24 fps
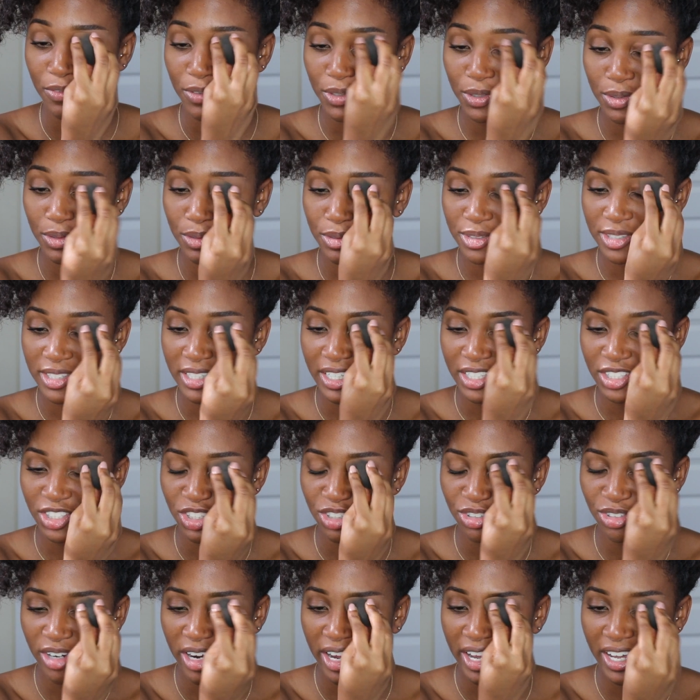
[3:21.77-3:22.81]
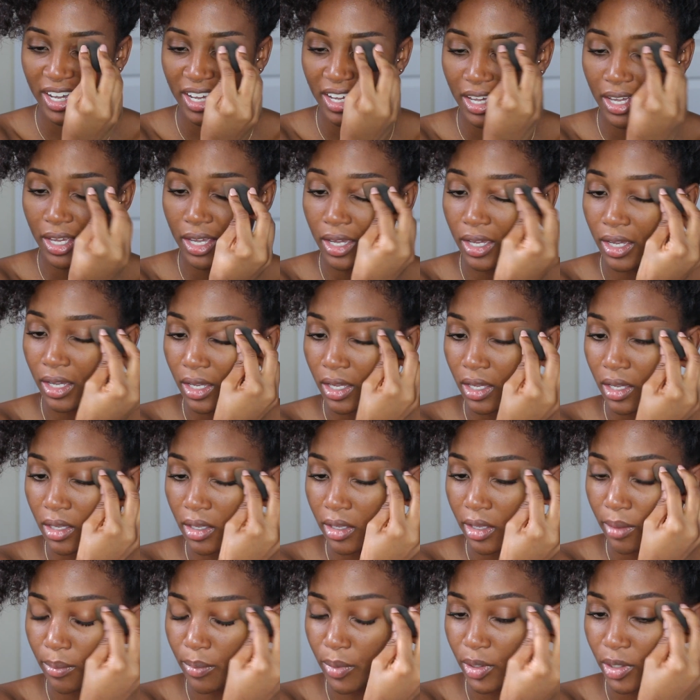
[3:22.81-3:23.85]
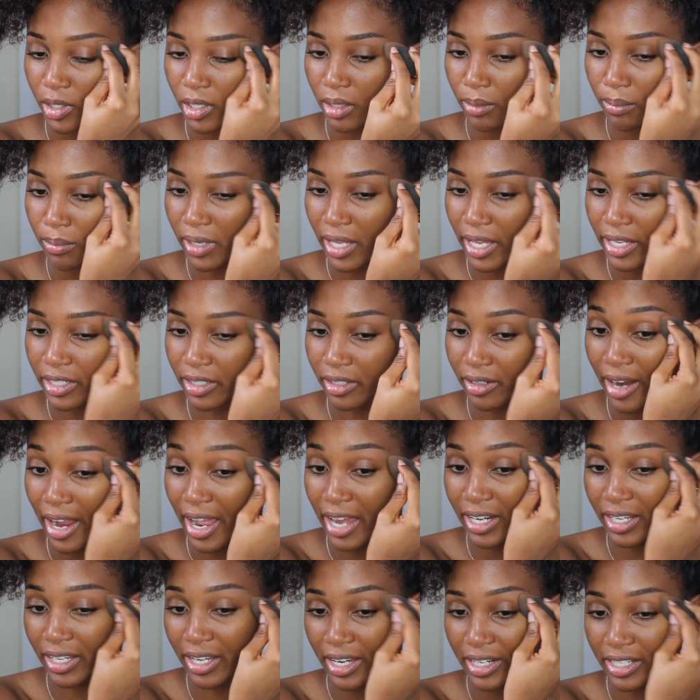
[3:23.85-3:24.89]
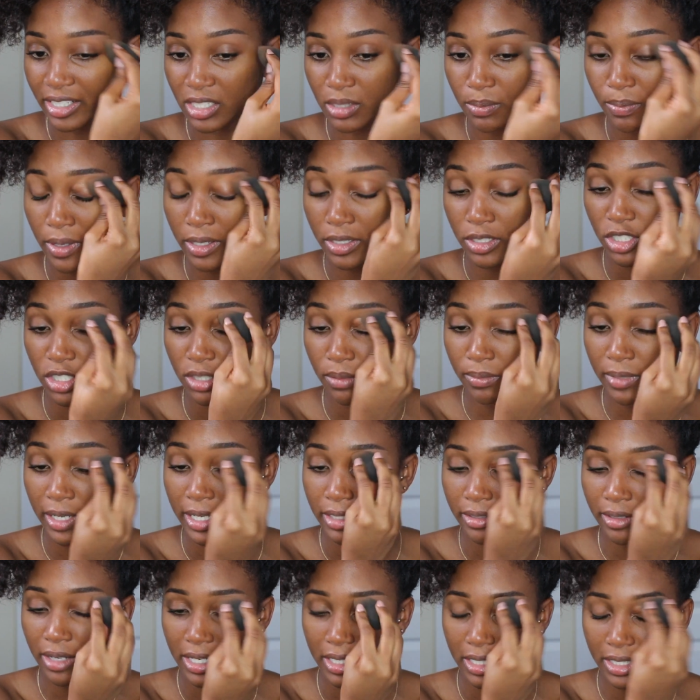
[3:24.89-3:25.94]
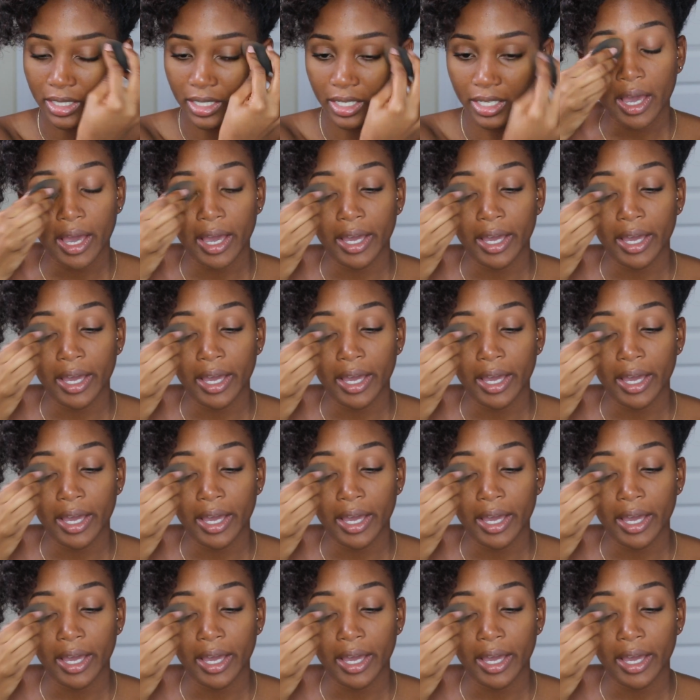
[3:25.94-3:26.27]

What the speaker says: If you use a dry beauty blender or any kind of sponge to blend out anything,